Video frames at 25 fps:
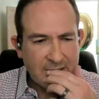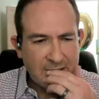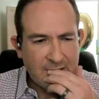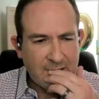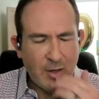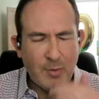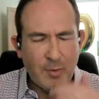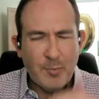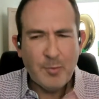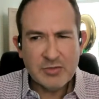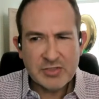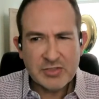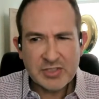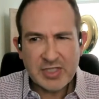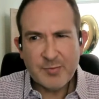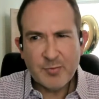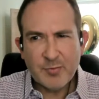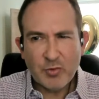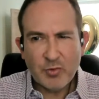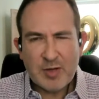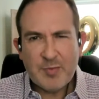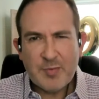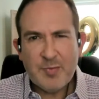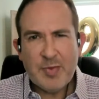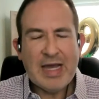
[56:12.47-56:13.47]
almost like
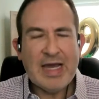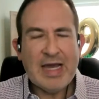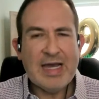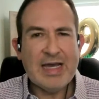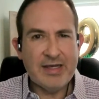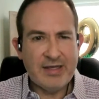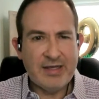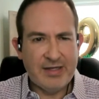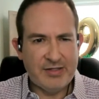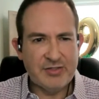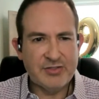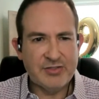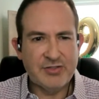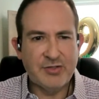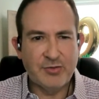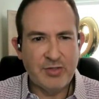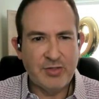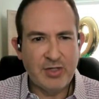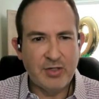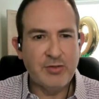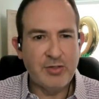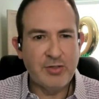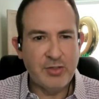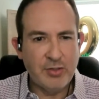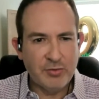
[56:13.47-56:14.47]
pre-packaged. You
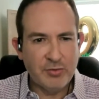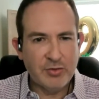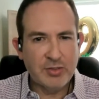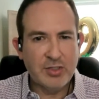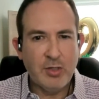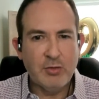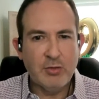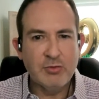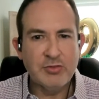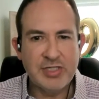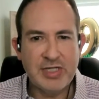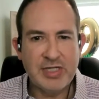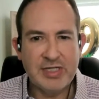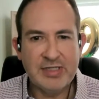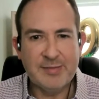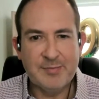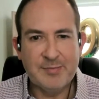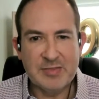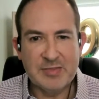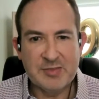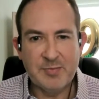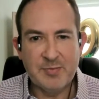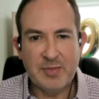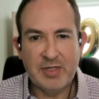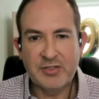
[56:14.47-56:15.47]
don't negotiate them
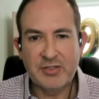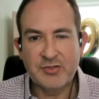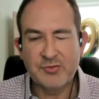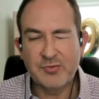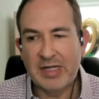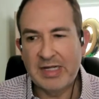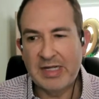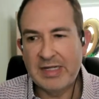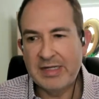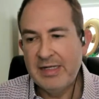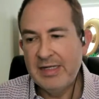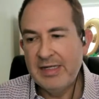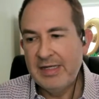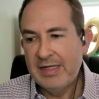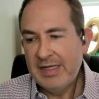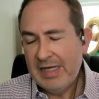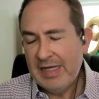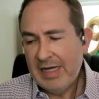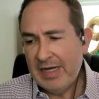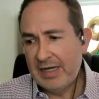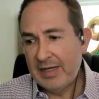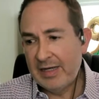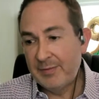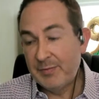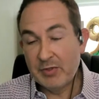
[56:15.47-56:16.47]
as much, right?
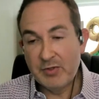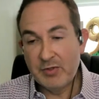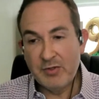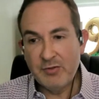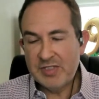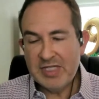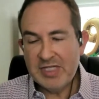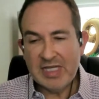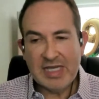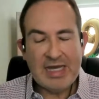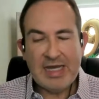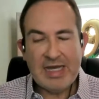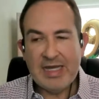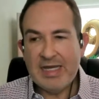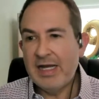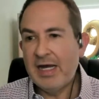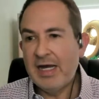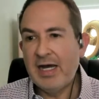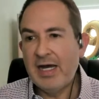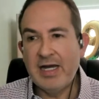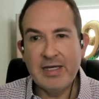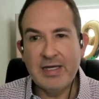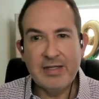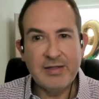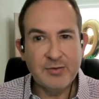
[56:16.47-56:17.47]
They're using
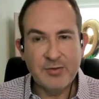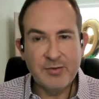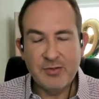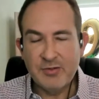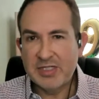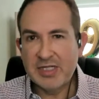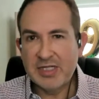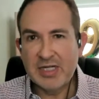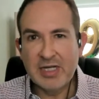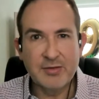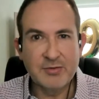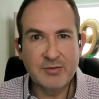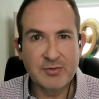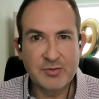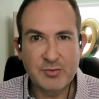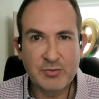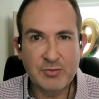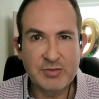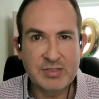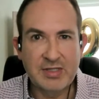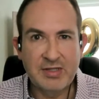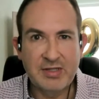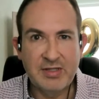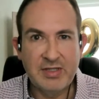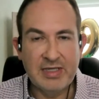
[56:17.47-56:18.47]
AI, they're using other
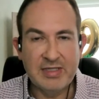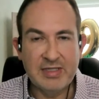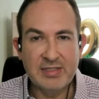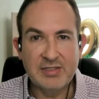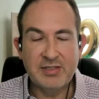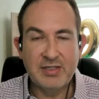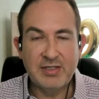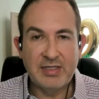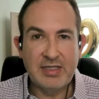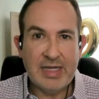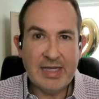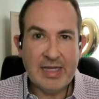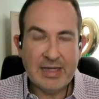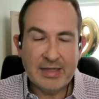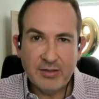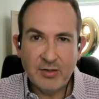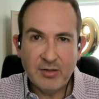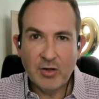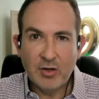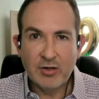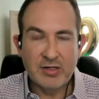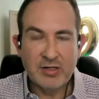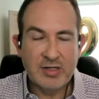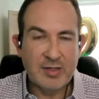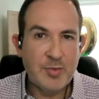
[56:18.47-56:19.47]
sorts of things to get
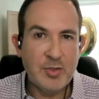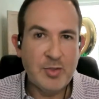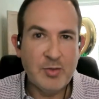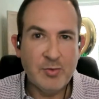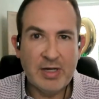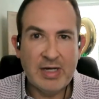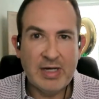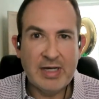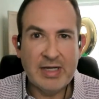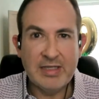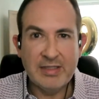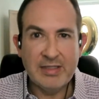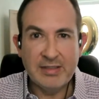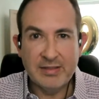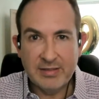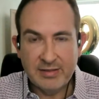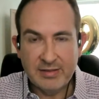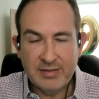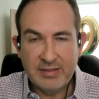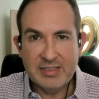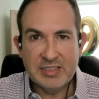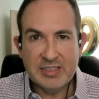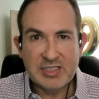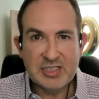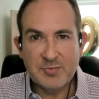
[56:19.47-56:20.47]
RWI into
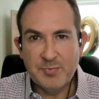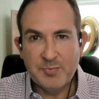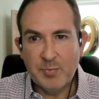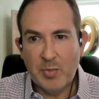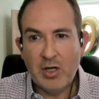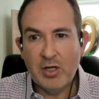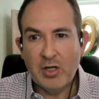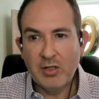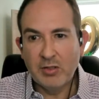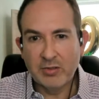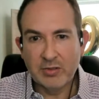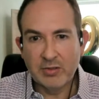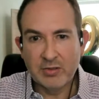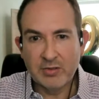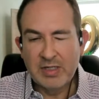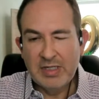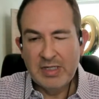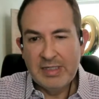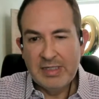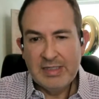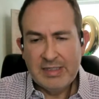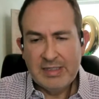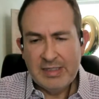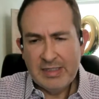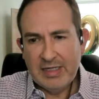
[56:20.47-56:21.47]
these smaller
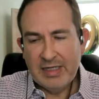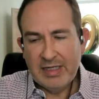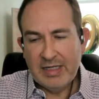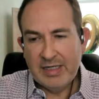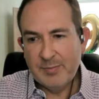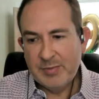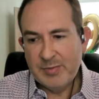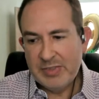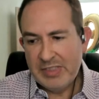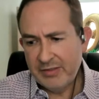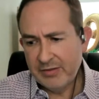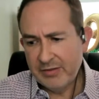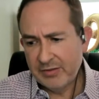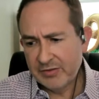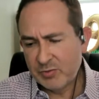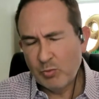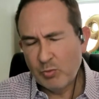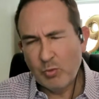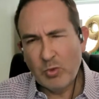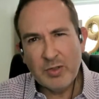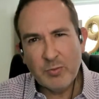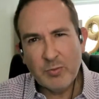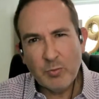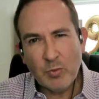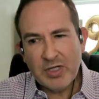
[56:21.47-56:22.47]
deals.
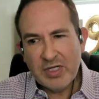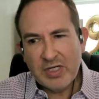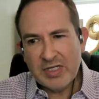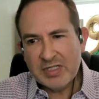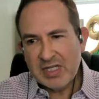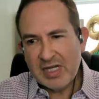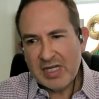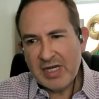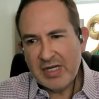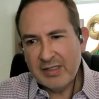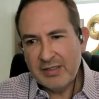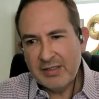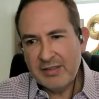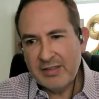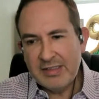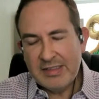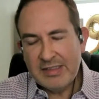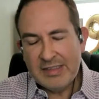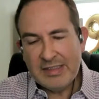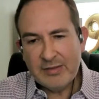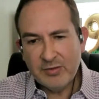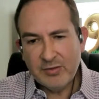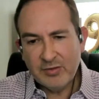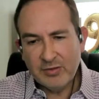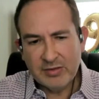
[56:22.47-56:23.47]
What is kind of the
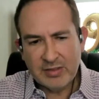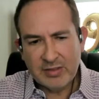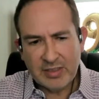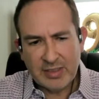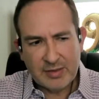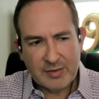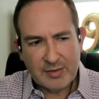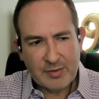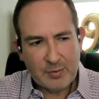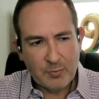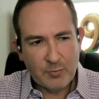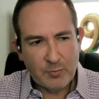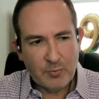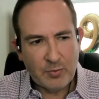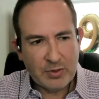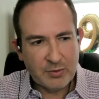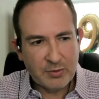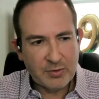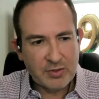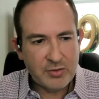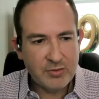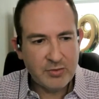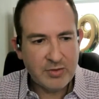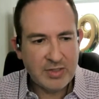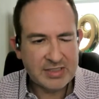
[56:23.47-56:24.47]
deal? Where are
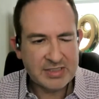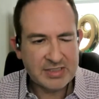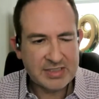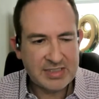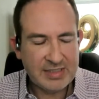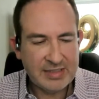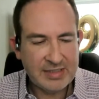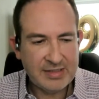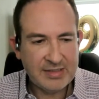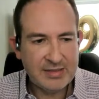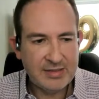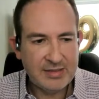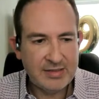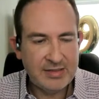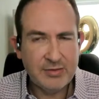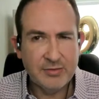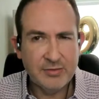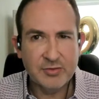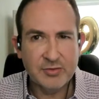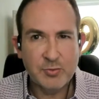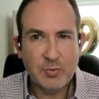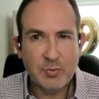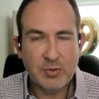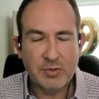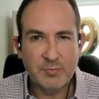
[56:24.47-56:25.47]
you guys seeing
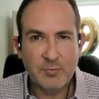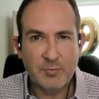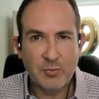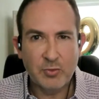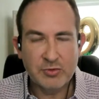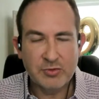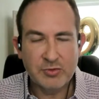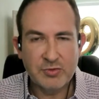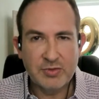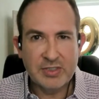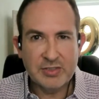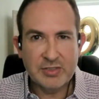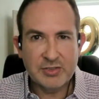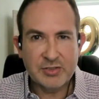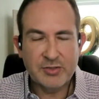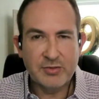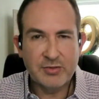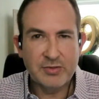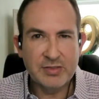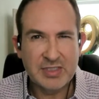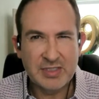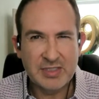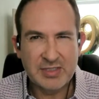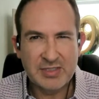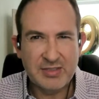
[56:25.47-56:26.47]
deals where more traditional?
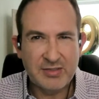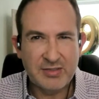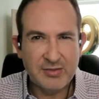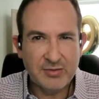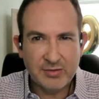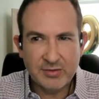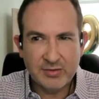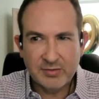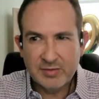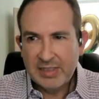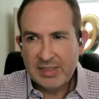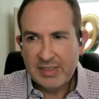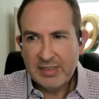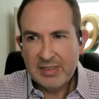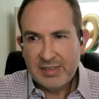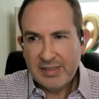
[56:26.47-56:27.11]
Is it still,